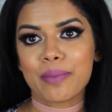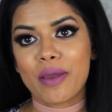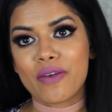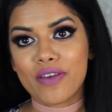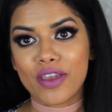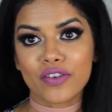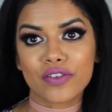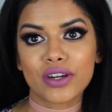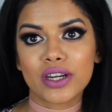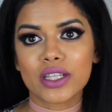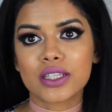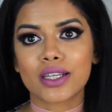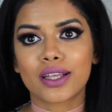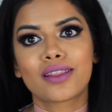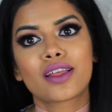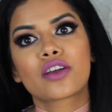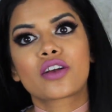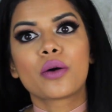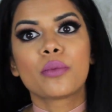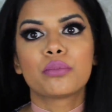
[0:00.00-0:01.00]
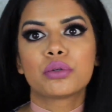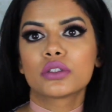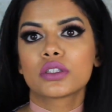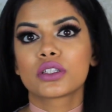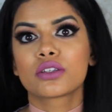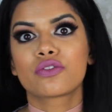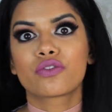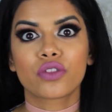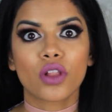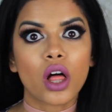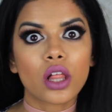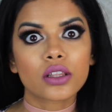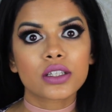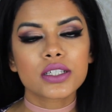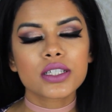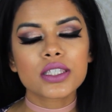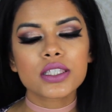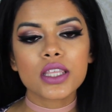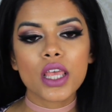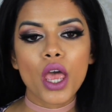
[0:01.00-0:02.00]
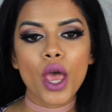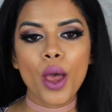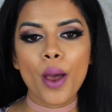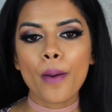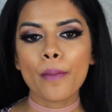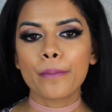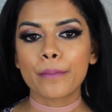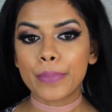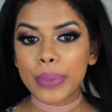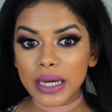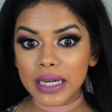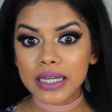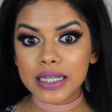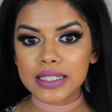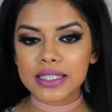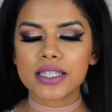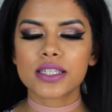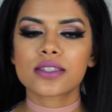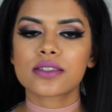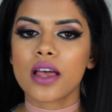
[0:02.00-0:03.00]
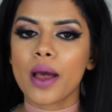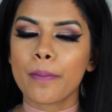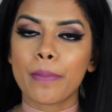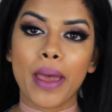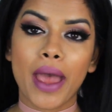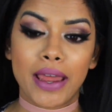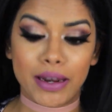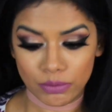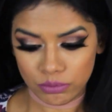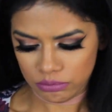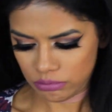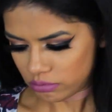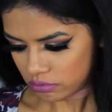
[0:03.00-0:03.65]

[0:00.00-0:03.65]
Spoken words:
My favorite, it's not like completely flawless, but it's not bad.